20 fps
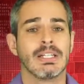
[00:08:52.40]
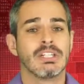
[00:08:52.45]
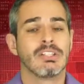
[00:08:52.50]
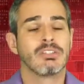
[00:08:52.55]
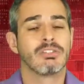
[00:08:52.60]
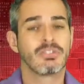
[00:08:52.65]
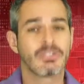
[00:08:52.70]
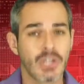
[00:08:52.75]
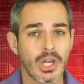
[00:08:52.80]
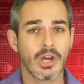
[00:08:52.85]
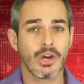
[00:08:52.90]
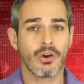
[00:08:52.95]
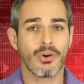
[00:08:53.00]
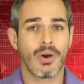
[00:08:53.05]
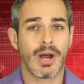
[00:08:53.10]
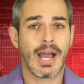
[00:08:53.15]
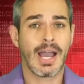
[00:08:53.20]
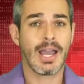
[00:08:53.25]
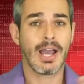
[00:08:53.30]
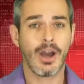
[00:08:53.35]

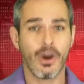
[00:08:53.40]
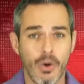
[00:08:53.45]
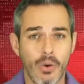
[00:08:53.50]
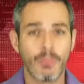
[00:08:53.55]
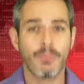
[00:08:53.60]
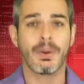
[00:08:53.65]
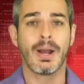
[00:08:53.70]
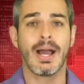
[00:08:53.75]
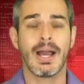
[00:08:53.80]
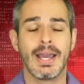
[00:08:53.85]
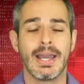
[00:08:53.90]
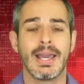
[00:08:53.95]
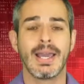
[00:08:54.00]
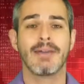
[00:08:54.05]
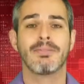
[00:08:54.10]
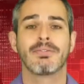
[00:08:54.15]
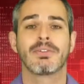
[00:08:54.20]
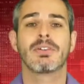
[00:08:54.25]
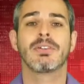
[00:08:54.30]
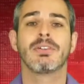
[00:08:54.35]
So I hope I
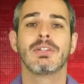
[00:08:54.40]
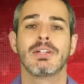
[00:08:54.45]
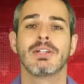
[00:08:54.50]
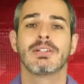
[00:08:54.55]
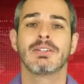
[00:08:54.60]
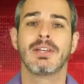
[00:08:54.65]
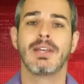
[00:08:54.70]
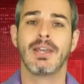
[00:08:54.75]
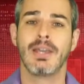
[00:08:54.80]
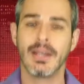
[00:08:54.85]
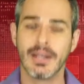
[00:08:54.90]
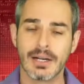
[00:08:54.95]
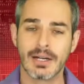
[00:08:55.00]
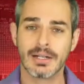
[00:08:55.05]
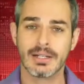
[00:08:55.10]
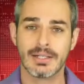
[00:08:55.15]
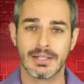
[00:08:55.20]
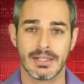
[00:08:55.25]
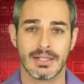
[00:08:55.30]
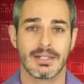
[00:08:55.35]
have cleared the air
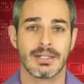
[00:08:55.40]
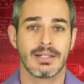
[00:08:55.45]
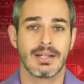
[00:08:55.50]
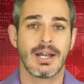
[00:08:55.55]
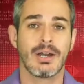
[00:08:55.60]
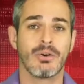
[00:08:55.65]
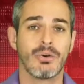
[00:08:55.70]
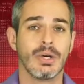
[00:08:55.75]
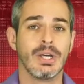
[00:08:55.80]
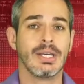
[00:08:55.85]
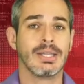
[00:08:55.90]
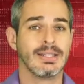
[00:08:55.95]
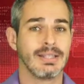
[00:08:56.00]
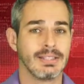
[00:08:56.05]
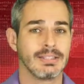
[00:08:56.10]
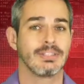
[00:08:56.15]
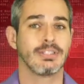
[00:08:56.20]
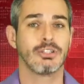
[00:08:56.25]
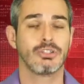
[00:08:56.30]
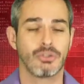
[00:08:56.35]
here. Now,
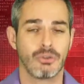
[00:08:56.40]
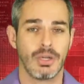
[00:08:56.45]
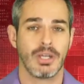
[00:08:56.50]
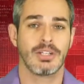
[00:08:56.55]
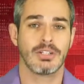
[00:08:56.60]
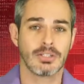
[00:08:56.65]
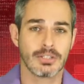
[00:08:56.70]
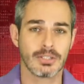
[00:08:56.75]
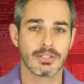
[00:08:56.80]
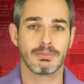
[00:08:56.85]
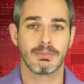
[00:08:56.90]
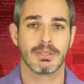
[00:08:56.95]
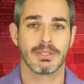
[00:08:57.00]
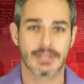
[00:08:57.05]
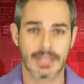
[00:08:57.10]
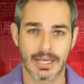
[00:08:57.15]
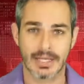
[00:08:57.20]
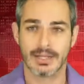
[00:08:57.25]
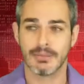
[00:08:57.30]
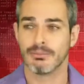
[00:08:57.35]
this situation has been
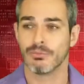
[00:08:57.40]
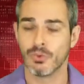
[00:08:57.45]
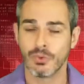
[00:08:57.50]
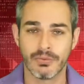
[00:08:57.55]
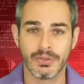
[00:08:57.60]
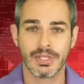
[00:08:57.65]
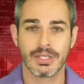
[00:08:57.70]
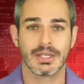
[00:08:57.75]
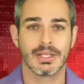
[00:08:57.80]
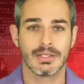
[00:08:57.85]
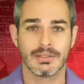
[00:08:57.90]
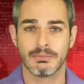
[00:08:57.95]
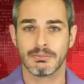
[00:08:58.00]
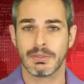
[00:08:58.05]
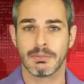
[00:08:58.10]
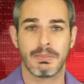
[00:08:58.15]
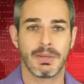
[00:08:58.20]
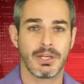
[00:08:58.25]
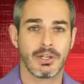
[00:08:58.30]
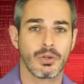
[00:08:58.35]
kind of moving, and
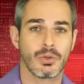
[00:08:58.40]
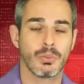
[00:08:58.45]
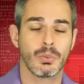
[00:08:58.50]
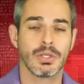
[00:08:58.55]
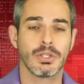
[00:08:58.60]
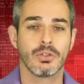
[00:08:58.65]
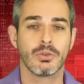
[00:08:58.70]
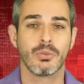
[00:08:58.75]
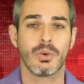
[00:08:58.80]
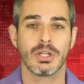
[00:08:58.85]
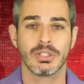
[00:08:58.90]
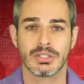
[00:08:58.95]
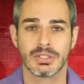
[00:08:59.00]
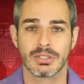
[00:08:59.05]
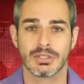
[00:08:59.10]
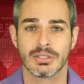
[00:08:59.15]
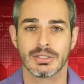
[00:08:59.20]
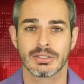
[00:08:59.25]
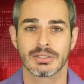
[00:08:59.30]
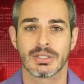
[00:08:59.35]
depending on when you're
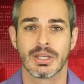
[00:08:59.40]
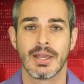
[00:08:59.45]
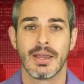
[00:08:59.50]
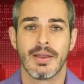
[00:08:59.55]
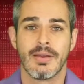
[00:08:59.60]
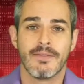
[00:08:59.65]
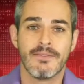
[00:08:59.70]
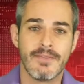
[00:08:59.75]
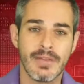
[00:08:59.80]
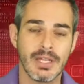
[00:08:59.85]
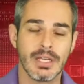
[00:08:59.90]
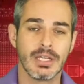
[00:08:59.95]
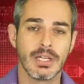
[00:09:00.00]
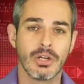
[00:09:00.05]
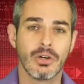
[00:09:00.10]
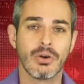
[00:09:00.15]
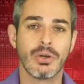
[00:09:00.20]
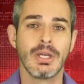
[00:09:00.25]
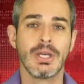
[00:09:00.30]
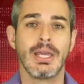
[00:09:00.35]
watching this
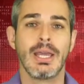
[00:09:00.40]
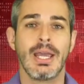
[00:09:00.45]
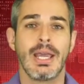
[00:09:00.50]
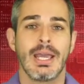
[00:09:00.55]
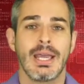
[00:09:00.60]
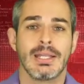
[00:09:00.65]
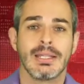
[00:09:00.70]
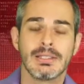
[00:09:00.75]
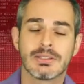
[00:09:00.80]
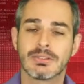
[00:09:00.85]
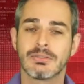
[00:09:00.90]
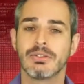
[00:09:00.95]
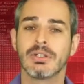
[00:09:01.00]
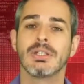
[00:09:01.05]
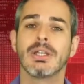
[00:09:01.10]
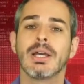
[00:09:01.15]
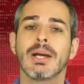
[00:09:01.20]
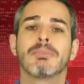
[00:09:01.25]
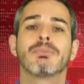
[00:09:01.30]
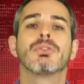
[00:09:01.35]
video, and it's
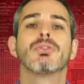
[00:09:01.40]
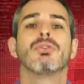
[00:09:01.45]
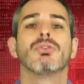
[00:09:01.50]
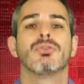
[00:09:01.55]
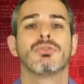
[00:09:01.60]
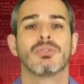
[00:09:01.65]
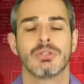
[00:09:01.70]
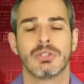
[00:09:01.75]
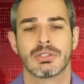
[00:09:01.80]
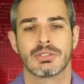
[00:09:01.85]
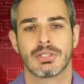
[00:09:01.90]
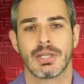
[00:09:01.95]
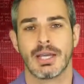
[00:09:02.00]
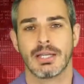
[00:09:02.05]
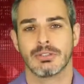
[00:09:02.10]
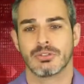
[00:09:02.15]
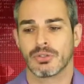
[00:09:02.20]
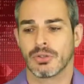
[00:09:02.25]
really up to you to decide.